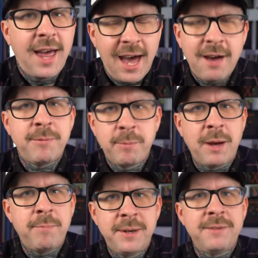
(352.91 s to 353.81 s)
have
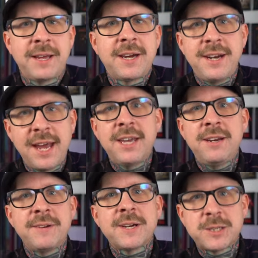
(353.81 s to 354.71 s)
a bit of like a
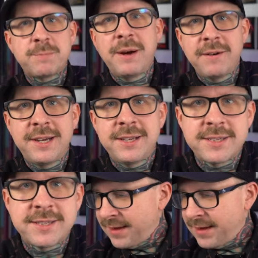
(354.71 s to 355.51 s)
negative experience.